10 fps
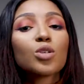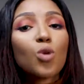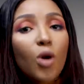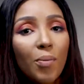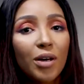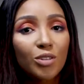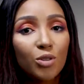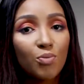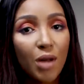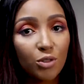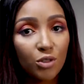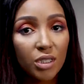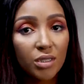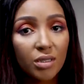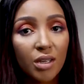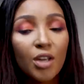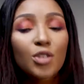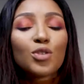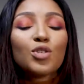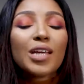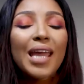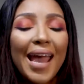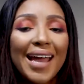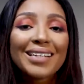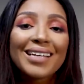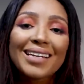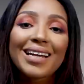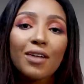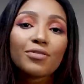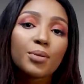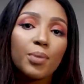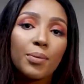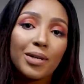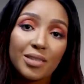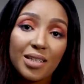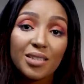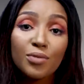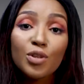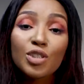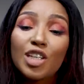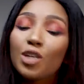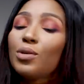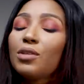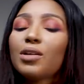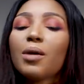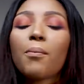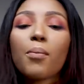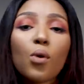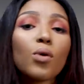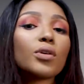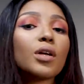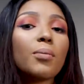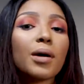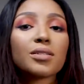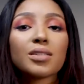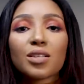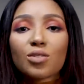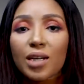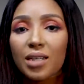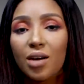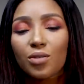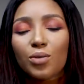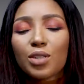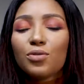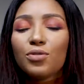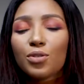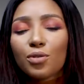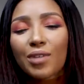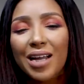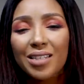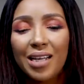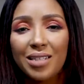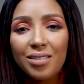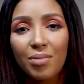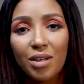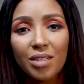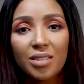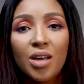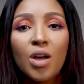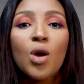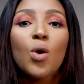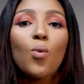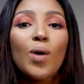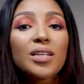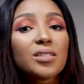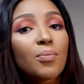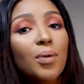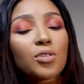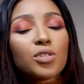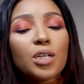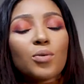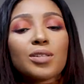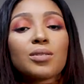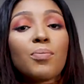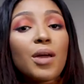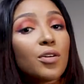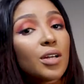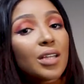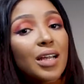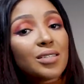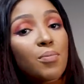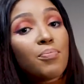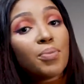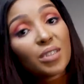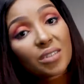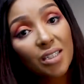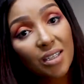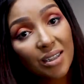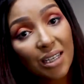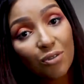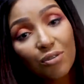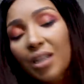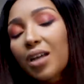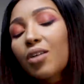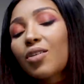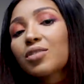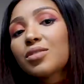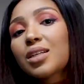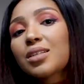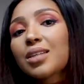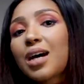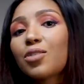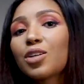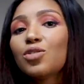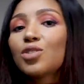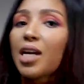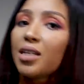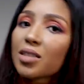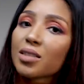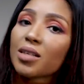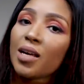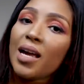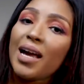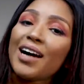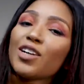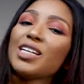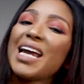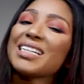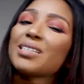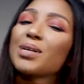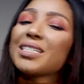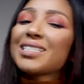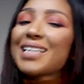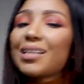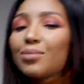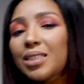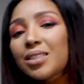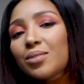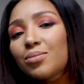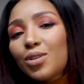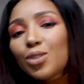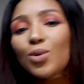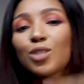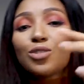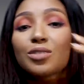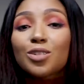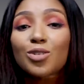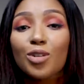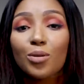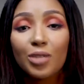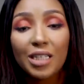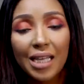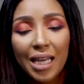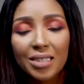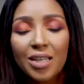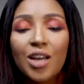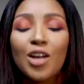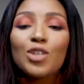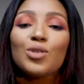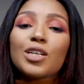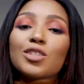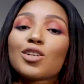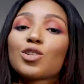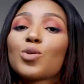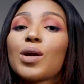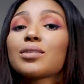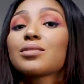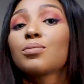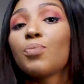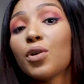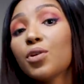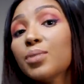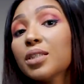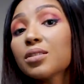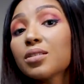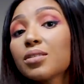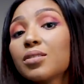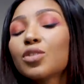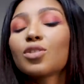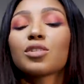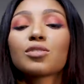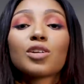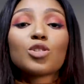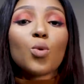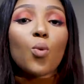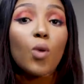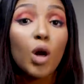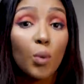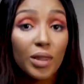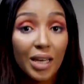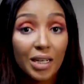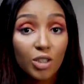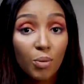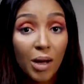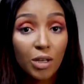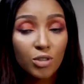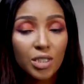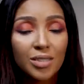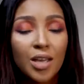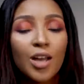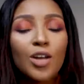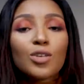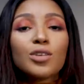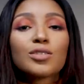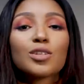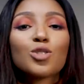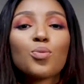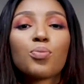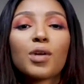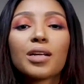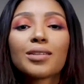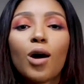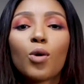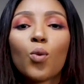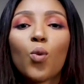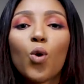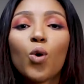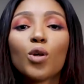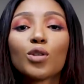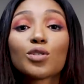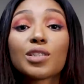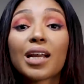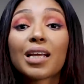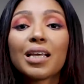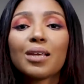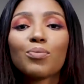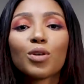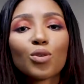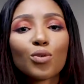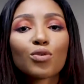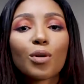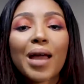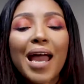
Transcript: talk about those boundaries so that you can get comfortable about sex. If you're genuinely feeling bored about sex right now and you want to feel revitalized about it, what is the boundary and what is the barrier that has built that feeling around sex, and how can you change it? How can you add some excitement? Because once you start to communicate, you can start to experiment, you can start to work within your boundaries, you can start to break down walls that are keeping you from